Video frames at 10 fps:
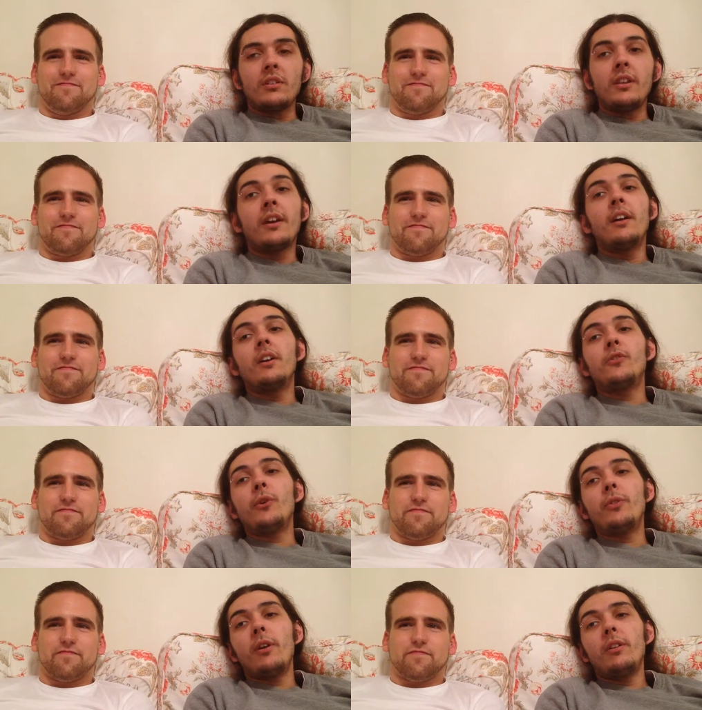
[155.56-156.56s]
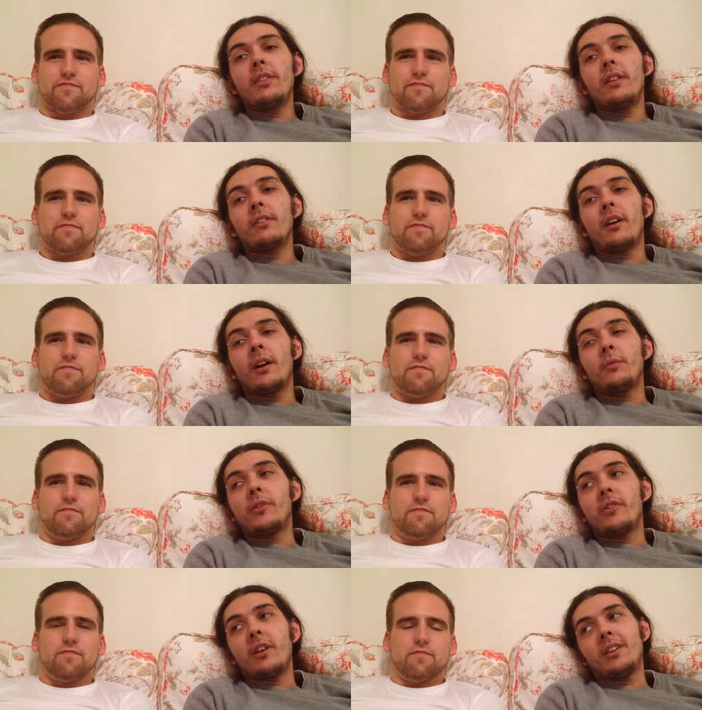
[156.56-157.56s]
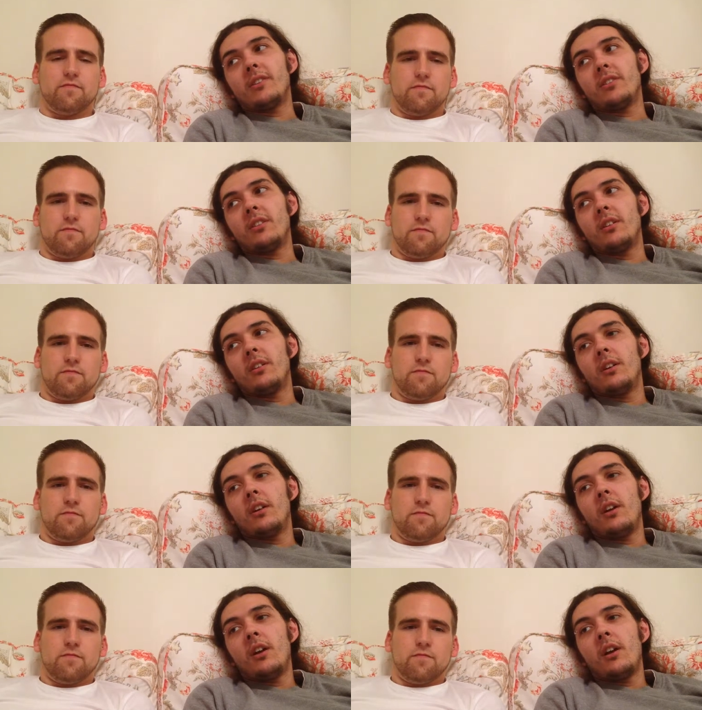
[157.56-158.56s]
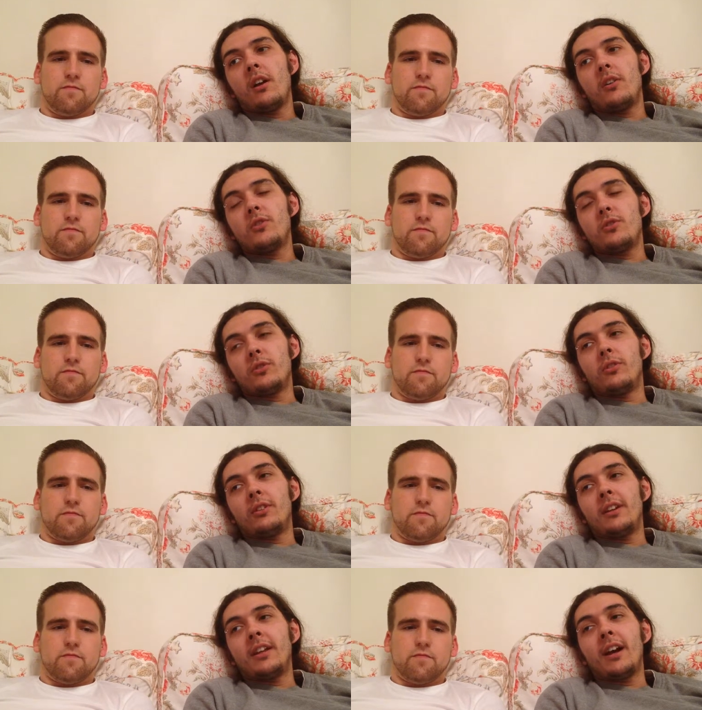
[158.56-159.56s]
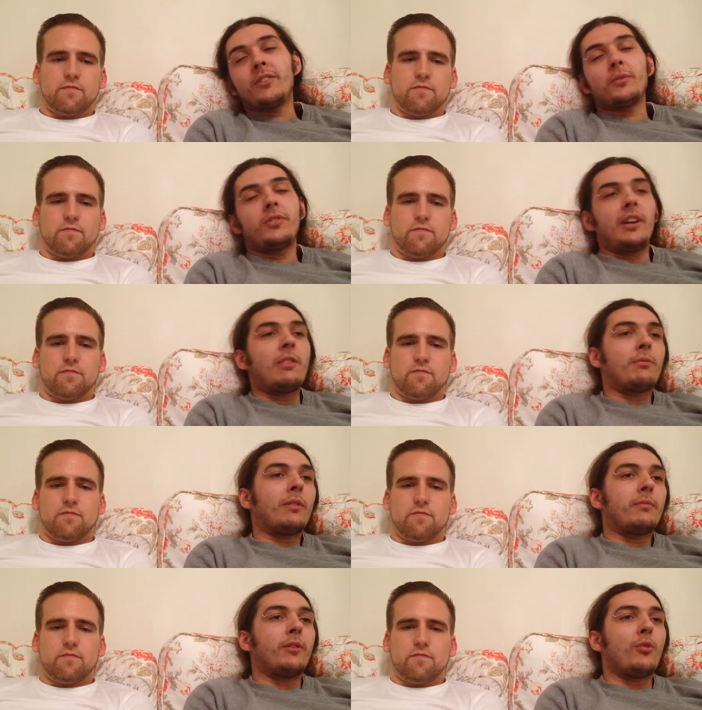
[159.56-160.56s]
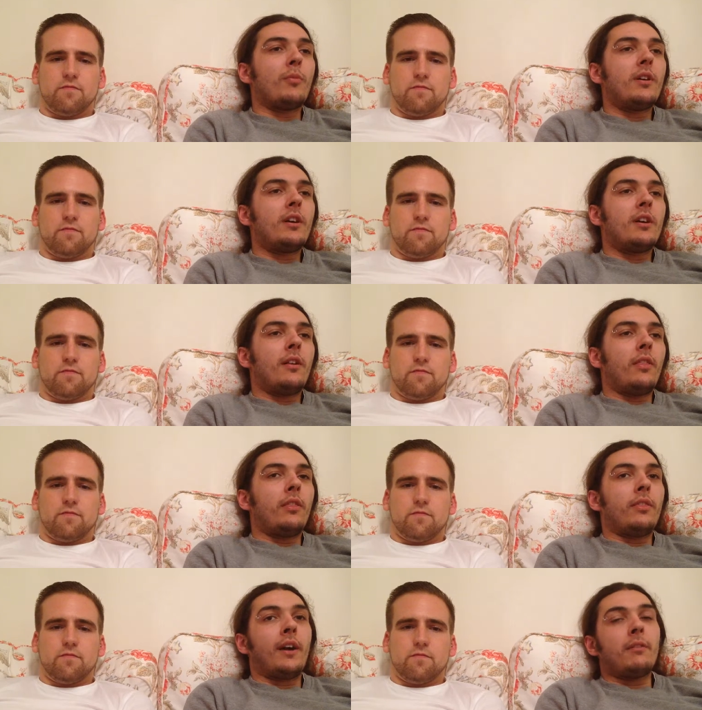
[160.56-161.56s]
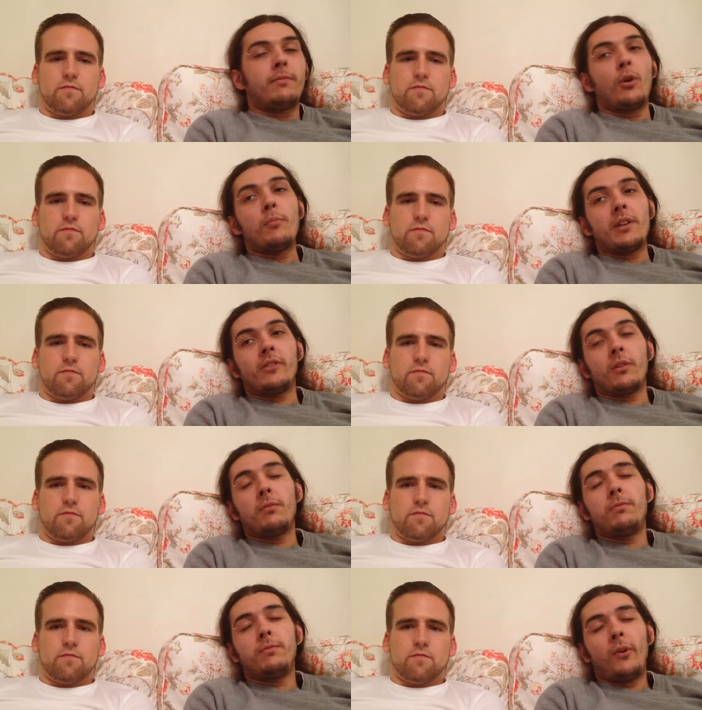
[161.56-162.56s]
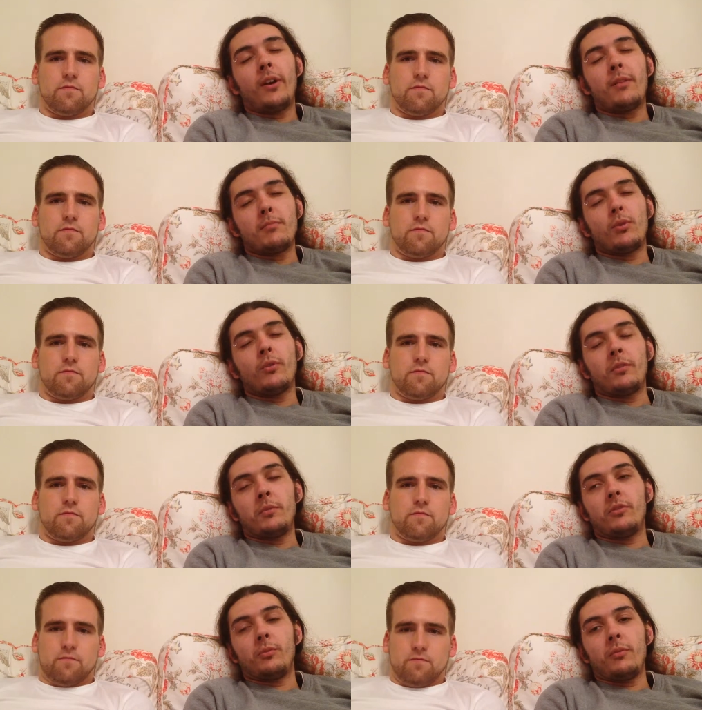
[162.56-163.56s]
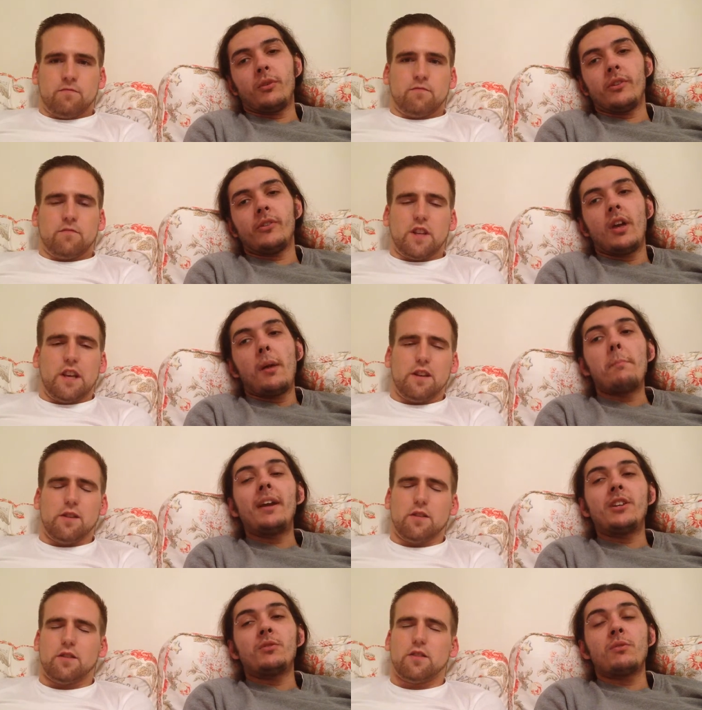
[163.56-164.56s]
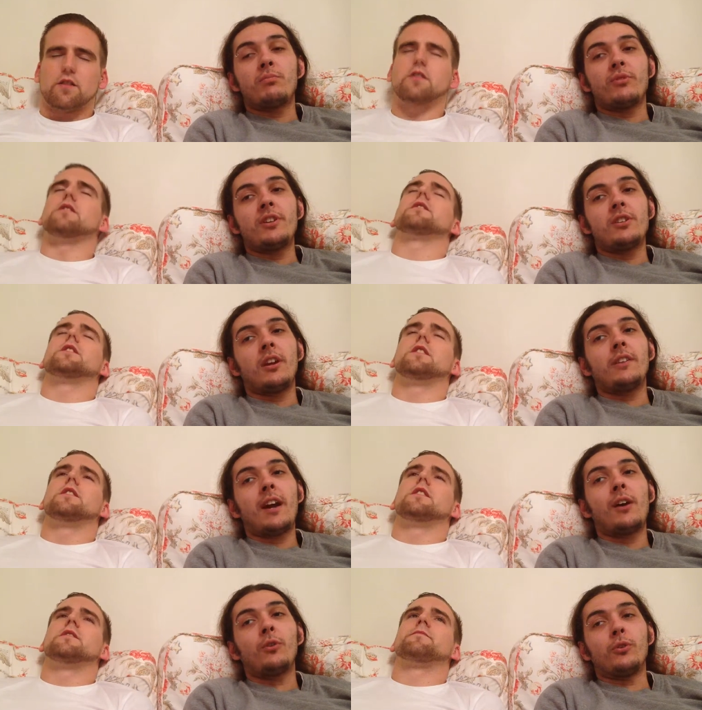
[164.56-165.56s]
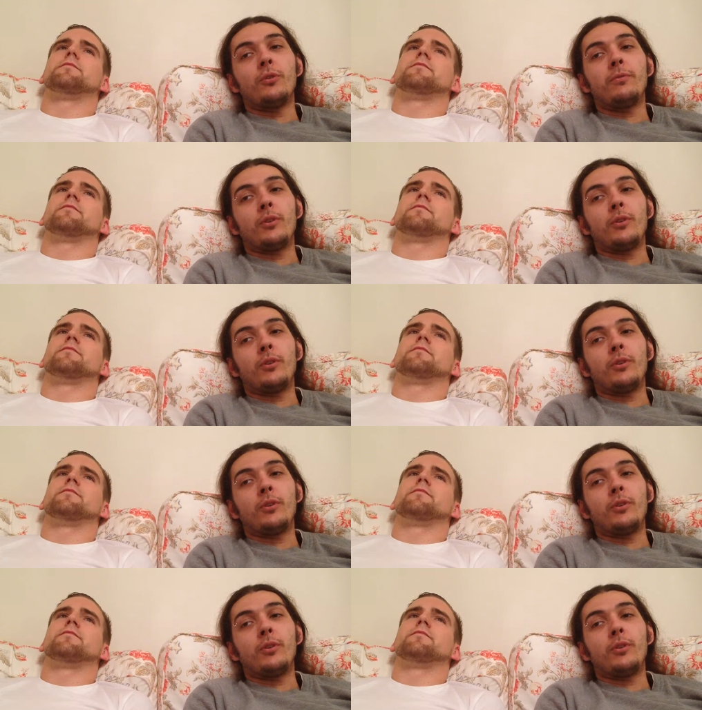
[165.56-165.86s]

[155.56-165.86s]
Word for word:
Speaker 1: yeah, so the only thing that I would say is that, surely, as I was saying throughout the film, that film being so fucking boring, which is what it was, makes you appreciate how good